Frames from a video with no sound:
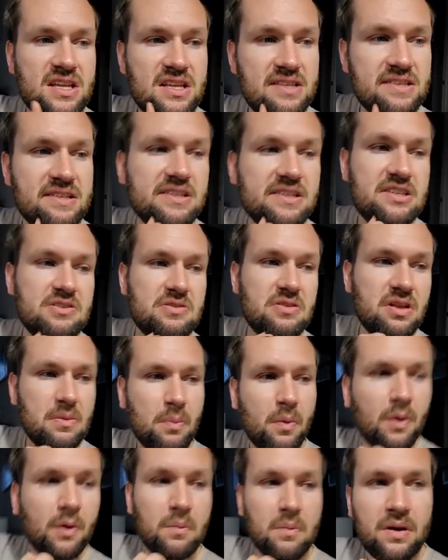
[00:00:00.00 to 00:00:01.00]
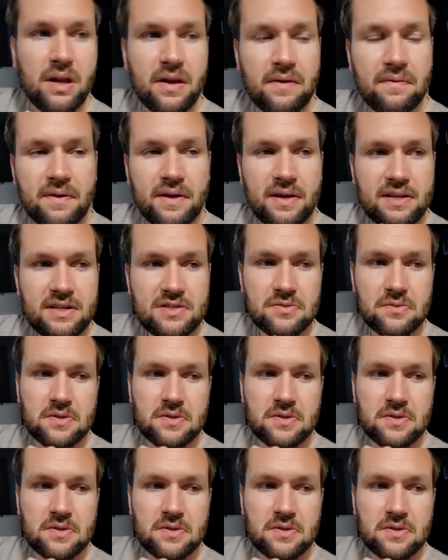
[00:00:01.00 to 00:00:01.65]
This gets you a lot more minifigs,